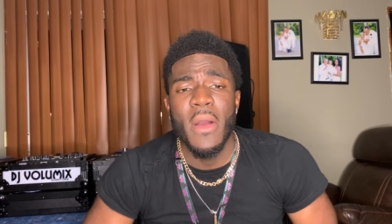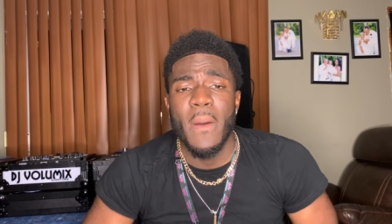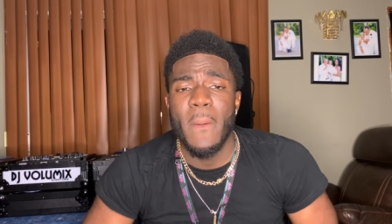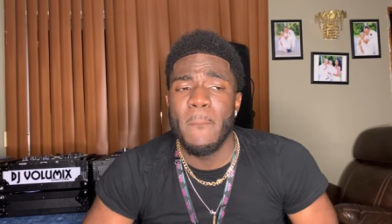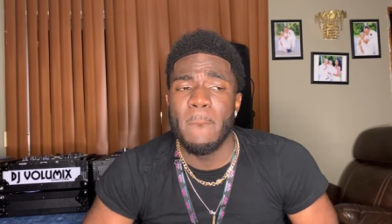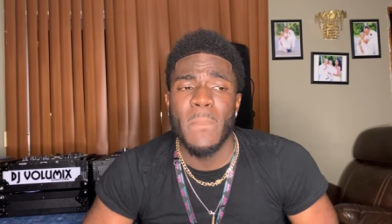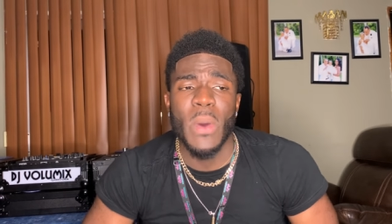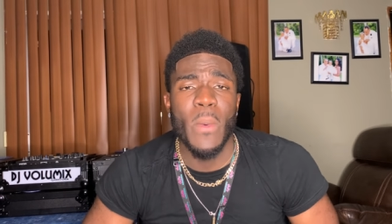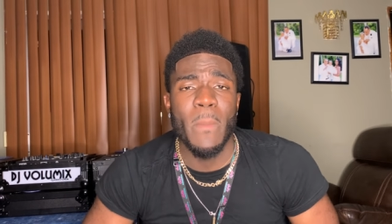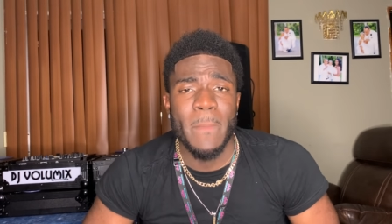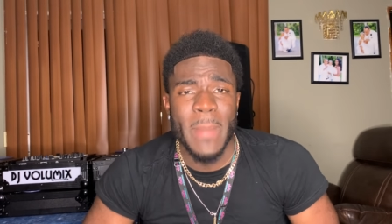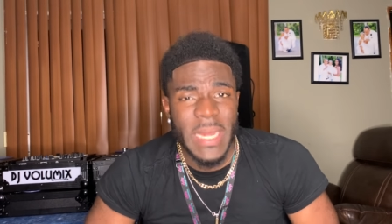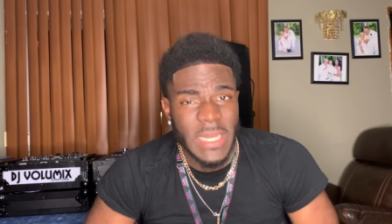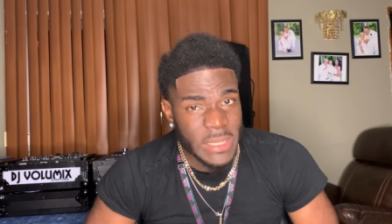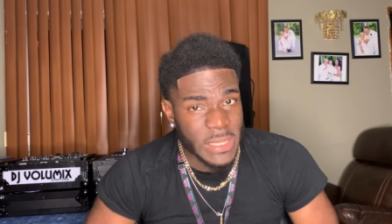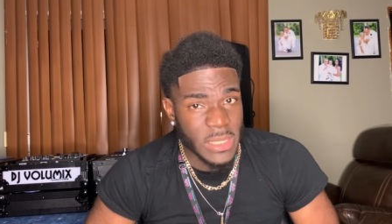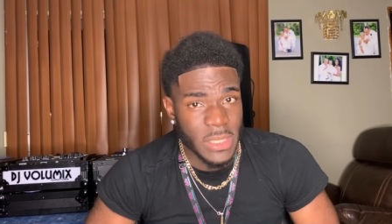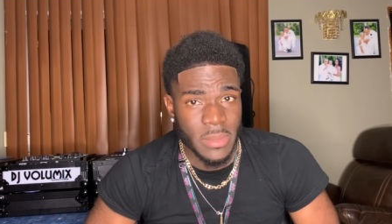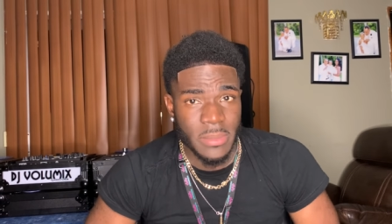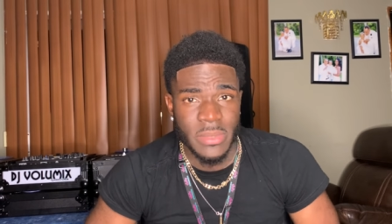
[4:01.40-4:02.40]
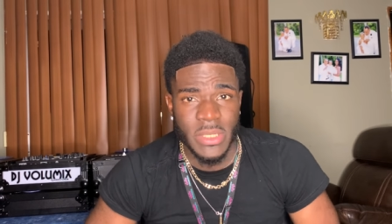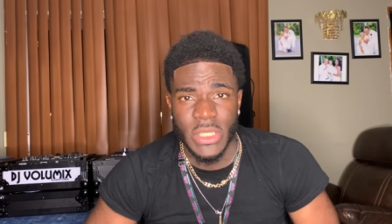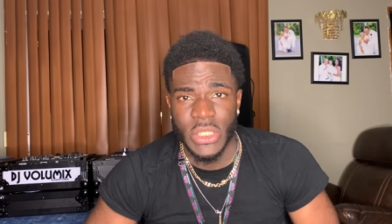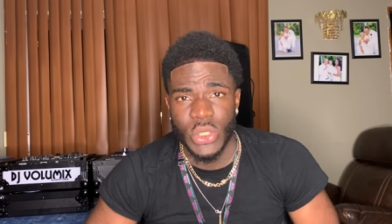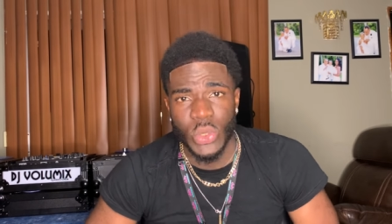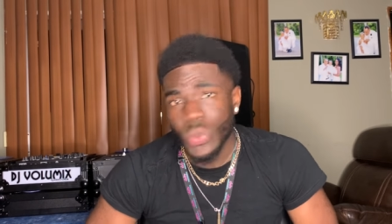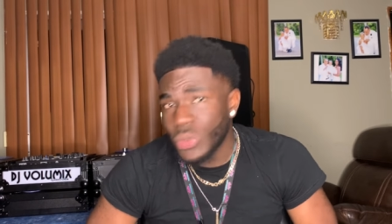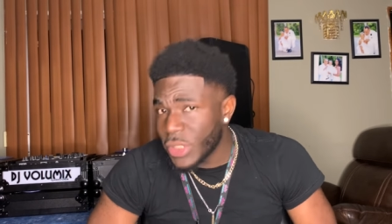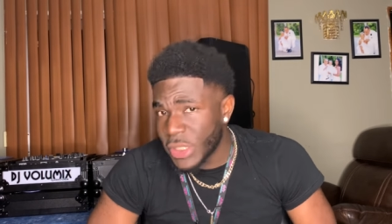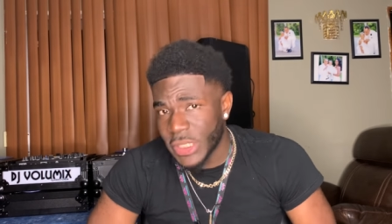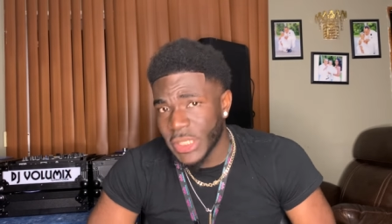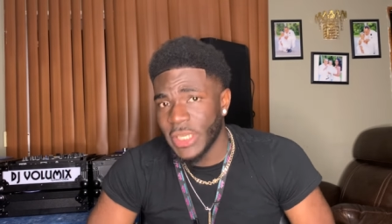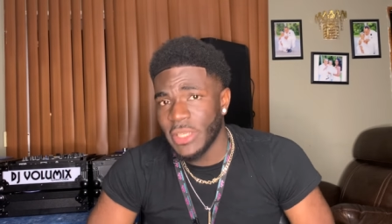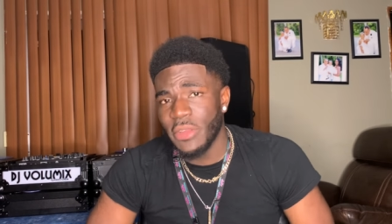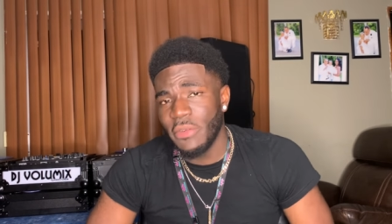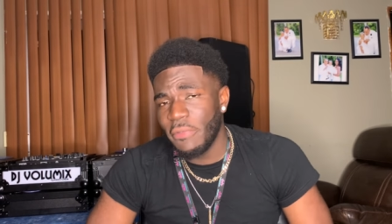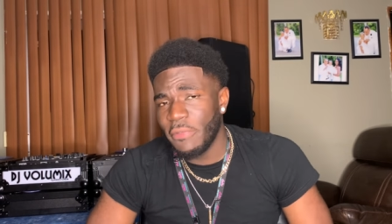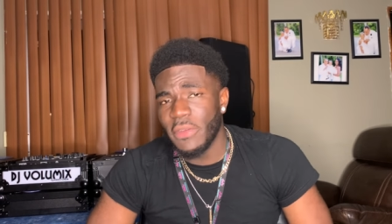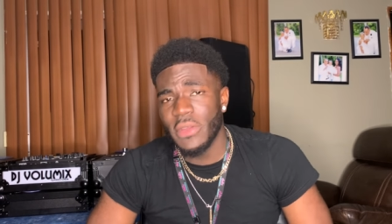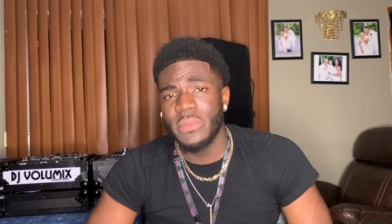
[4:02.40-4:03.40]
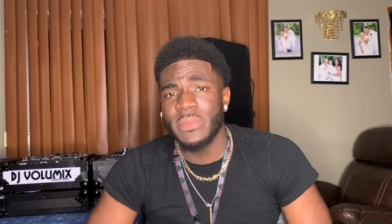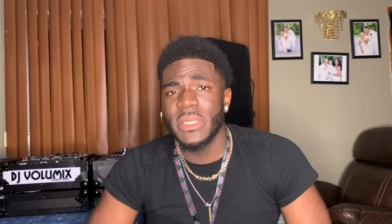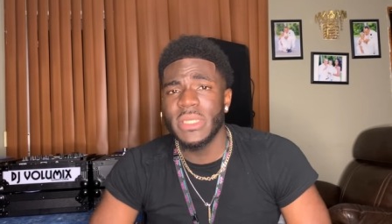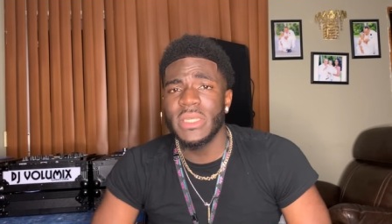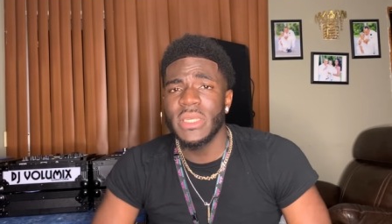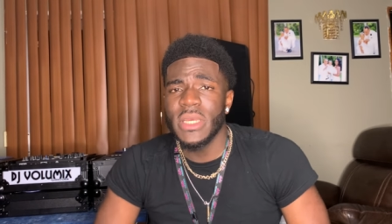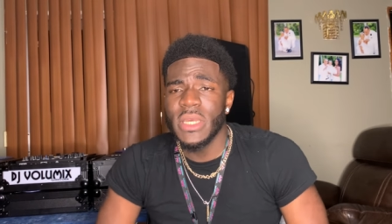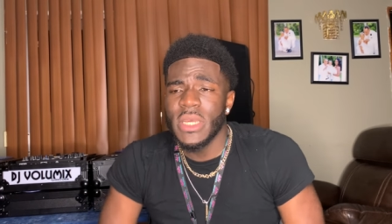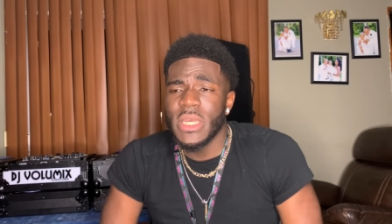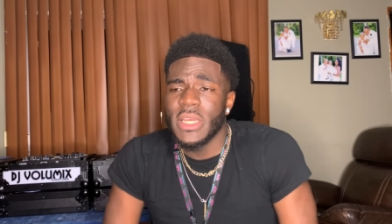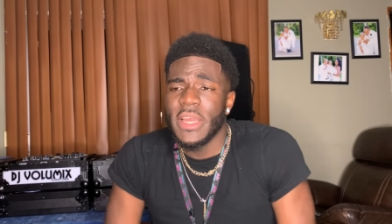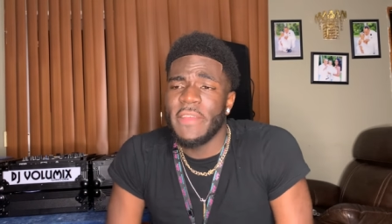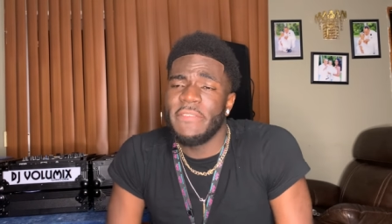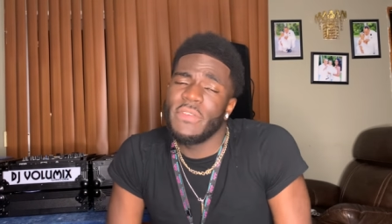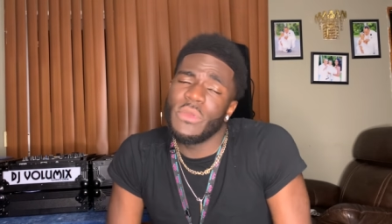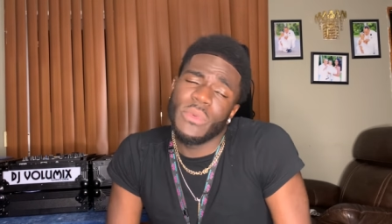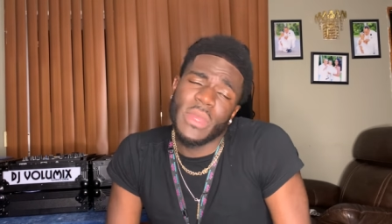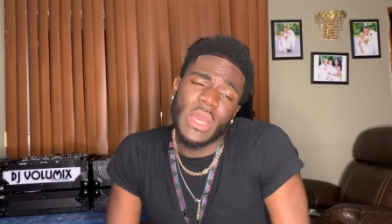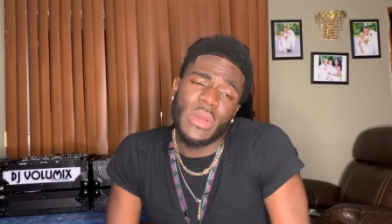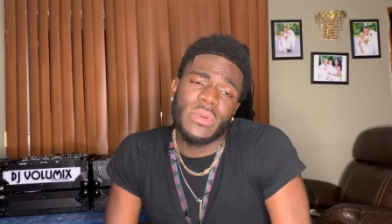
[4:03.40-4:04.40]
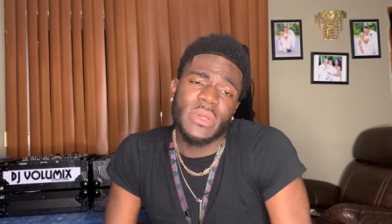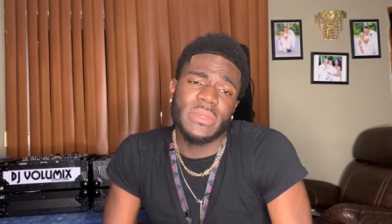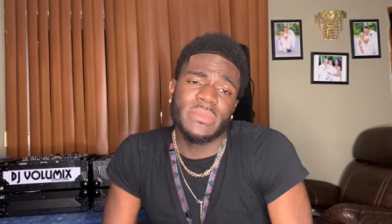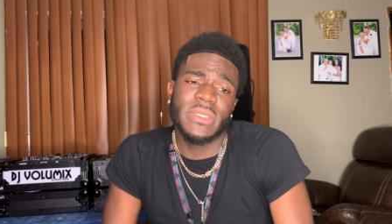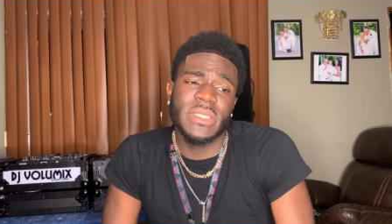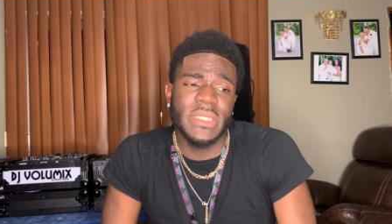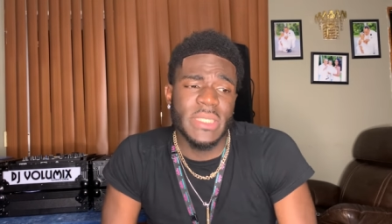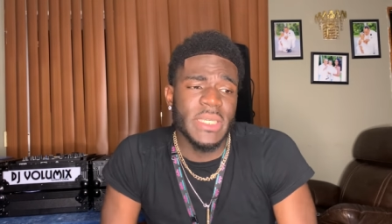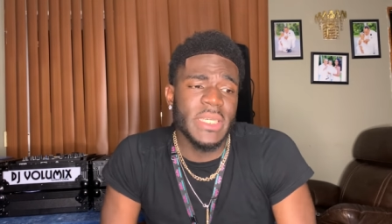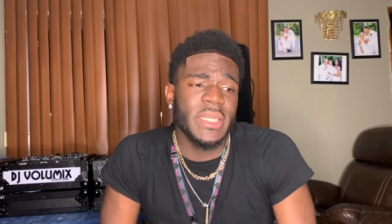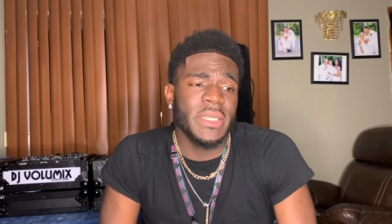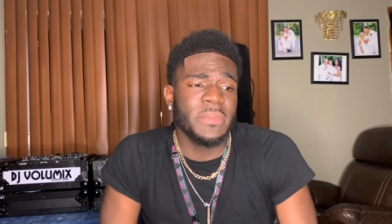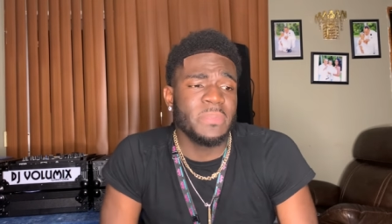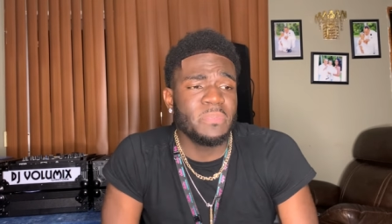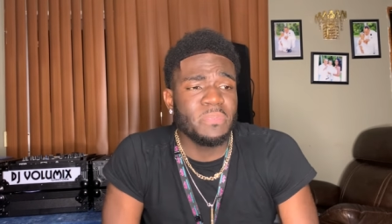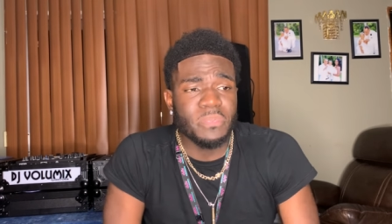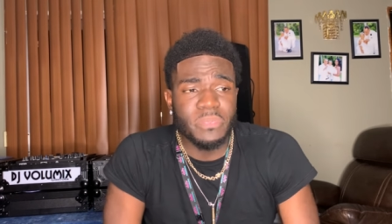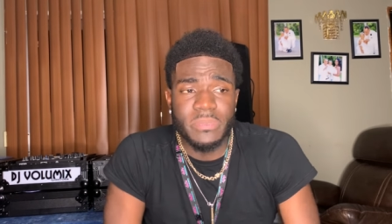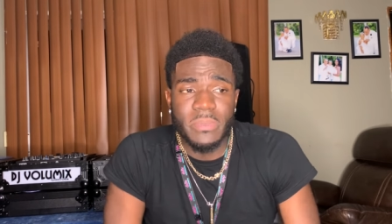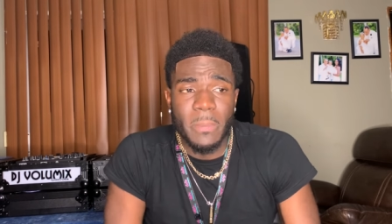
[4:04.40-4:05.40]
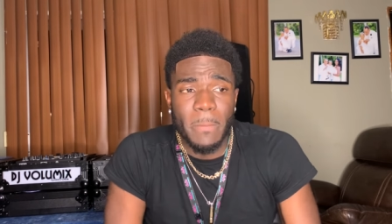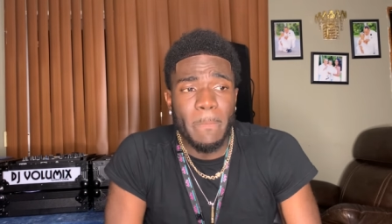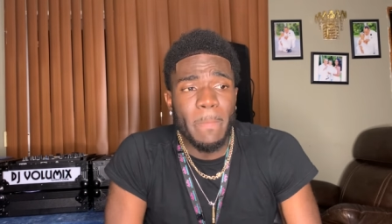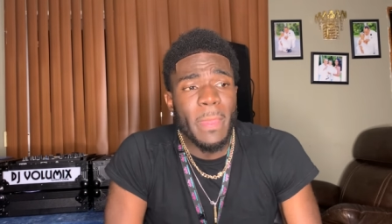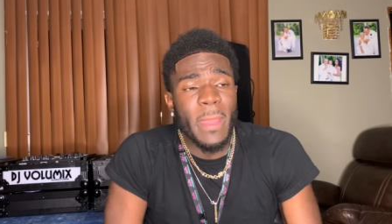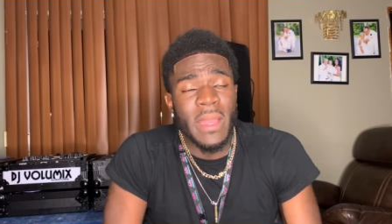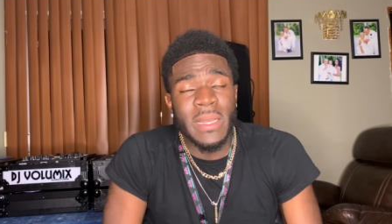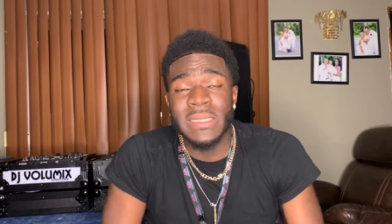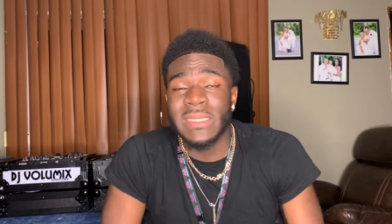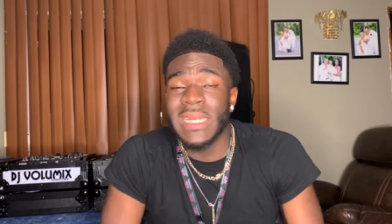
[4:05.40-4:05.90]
momentum to do shit. You feel me? If you get what I'm saying. Cause